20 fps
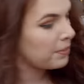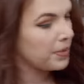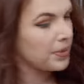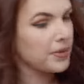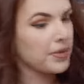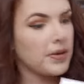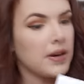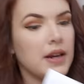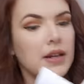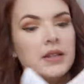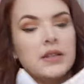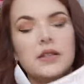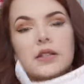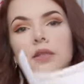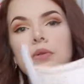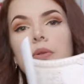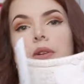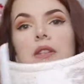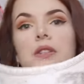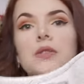
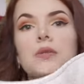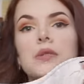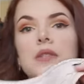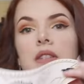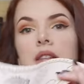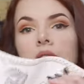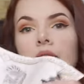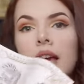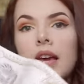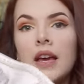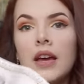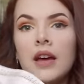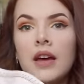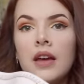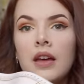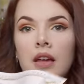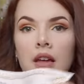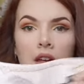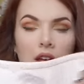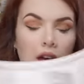print, which was
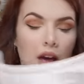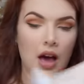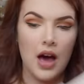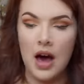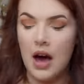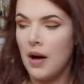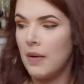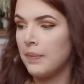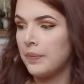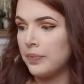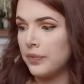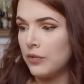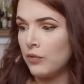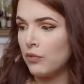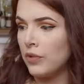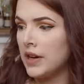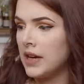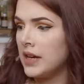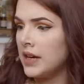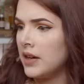here.
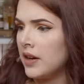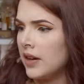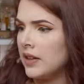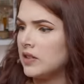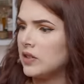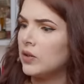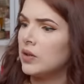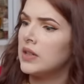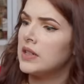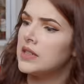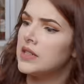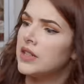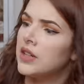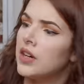Really nice quality